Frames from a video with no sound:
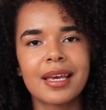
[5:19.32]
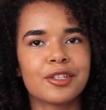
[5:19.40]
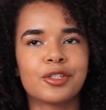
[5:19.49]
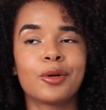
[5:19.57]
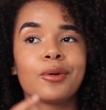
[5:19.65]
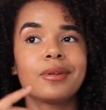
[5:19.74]

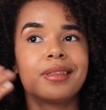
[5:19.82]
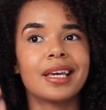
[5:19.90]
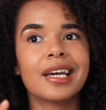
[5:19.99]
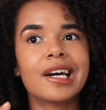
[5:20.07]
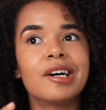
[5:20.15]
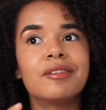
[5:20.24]
So
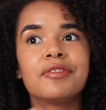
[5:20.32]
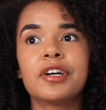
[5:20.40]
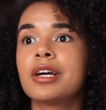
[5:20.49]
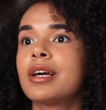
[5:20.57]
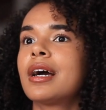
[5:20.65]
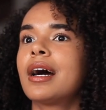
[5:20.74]
think of
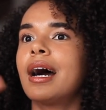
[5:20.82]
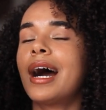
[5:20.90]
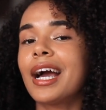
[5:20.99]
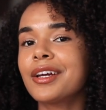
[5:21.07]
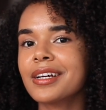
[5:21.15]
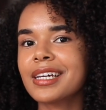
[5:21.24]

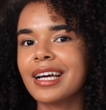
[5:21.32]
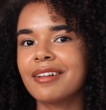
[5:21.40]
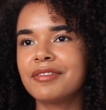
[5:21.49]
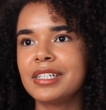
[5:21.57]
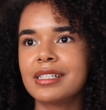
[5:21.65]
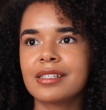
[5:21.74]
higher
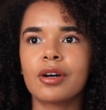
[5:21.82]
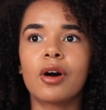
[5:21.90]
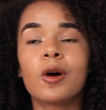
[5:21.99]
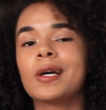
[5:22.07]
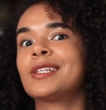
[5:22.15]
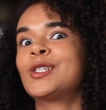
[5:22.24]
Kelvins,
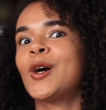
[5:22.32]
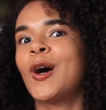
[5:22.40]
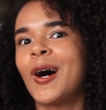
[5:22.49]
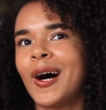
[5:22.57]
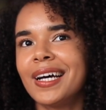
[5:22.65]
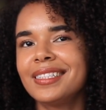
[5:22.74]
oh, it's
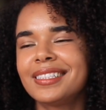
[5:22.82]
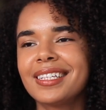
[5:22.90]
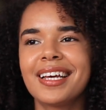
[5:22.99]
hot,